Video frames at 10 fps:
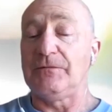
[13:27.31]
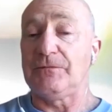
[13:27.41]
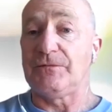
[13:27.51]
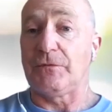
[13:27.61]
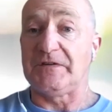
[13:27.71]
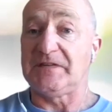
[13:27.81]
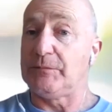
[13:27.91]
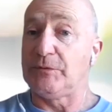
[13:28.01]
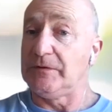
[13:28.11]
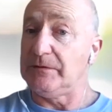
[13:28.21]
For
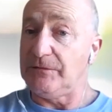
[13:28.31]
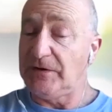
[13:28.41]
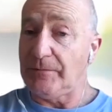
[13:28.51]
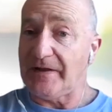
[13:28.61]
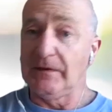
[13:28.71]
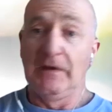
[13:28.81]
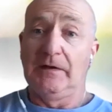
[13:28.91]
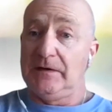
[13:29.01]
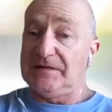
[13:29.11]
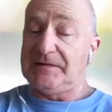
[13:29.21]
example, think about,
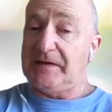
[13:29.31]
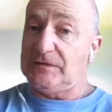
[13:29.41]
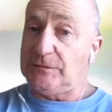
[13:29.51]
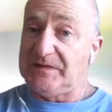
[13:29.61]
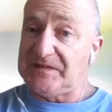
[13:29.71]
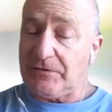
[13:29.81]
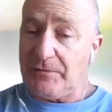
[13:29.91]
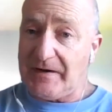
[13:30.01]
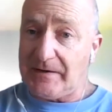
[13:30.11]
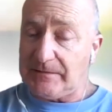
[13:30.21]
it's nice to
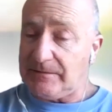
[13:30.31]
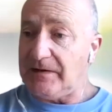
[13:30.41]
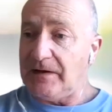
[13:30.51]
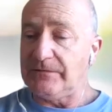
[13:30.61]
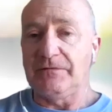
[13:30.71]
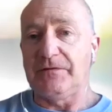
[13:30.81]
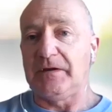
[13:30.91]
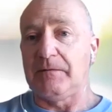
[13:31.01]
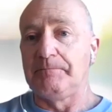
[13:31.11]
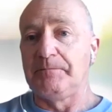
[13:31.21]
disaggregate everything,
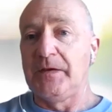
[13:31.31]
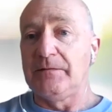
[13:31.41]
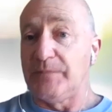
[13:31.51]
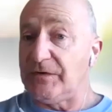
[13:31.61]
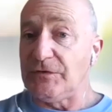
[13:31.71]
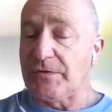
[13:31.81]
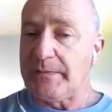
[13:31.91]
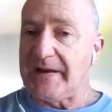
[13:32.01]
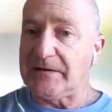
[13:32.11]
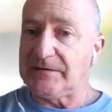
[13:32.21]
but you
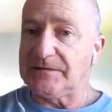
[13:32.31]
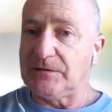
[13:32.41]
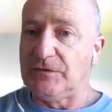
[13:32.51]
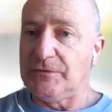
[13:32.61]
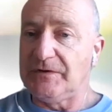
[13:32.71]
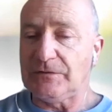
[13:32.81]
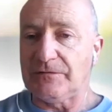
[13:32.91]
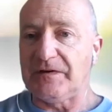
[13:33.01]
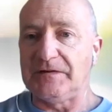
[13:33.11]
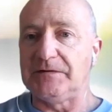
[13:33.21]
create new
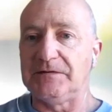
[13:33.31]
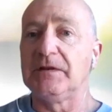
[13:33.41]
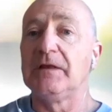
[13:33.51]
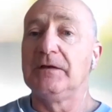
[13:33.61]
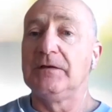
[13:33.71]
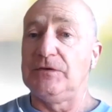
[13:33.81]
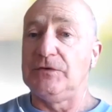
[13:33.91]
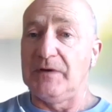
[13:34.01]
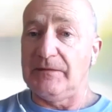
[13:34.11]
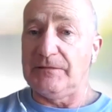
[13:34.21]
interfaces. You
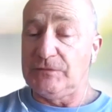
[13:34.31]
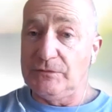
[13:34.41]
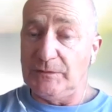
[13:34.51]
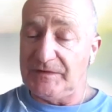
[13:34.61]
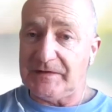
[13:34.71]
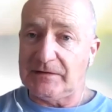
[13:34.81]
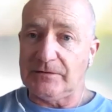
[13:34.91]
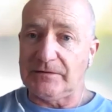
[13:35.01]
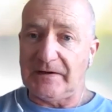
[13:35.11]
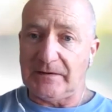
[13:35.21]
have to
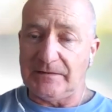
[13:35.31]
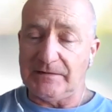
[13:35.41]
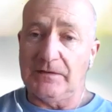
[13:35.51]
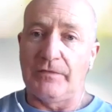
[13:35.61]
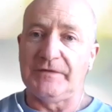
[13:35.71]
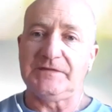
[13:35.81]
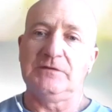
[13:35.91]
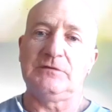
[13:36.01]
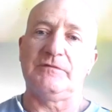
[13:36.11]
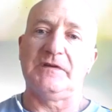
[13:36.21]
standardize these
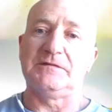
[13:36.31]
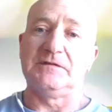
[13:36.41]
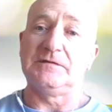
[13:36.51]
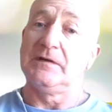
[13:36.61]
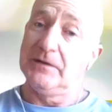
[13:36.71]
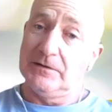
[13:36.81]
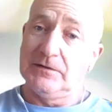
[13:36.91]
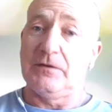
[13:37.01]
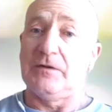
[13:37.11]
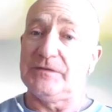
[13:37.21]
interfaces.
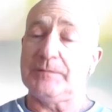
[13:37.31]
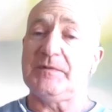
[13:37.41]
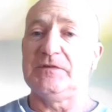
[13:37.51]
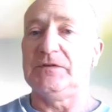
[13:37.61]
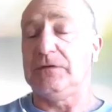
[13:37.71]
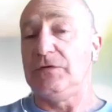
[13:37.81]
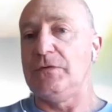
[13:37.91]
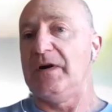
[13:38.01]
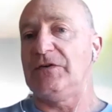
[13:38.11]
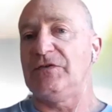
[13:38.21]
Top of it, you
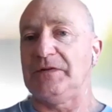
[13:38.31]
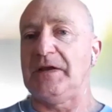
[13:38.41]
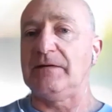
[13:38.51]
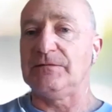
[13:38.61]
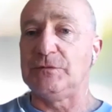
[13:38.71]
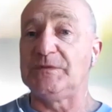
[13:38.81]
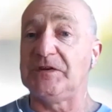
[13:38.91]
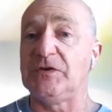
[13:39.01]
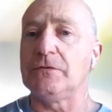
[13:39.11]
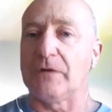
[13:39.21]
actually have to
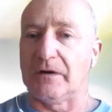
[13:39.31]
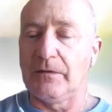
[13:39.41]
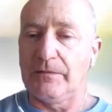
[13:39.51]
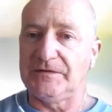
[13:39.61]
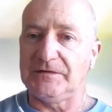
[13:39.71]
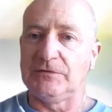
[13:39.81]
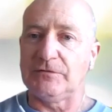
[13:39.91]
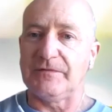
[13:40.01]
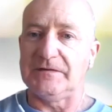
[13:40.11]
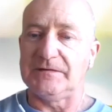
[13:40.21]
secure these
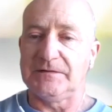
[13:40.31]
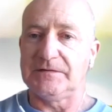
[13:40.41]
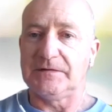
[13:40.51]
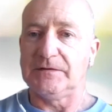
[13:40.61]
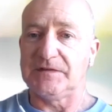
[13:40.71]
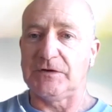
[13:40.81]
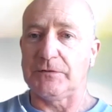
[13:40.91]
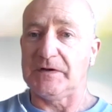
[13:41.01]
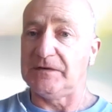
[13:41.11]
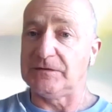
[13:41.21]
interfaces. Security
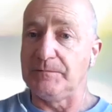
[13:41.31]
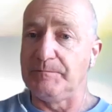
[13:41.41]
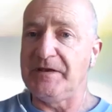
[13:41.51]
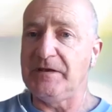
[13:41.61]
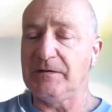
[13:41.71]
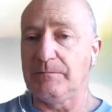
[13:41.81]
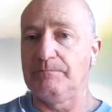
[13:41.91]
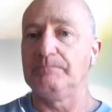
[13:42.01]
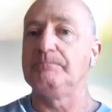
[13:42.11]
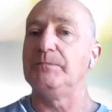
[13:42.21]
is a big
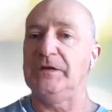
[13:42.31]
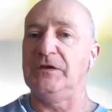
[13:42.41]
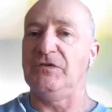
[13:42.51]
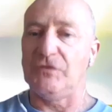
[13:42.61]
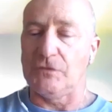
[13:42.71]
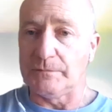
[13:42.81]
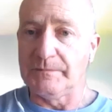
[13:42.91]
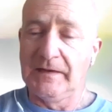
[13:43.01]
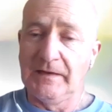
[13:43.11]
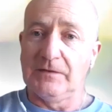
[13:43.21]
issue
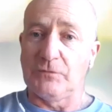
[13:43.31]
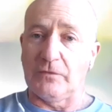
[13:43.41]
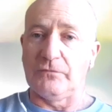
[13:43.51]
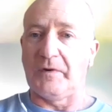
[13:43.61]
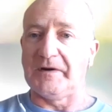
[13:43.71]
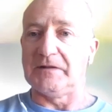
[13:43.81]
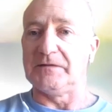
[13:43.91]
worldwide.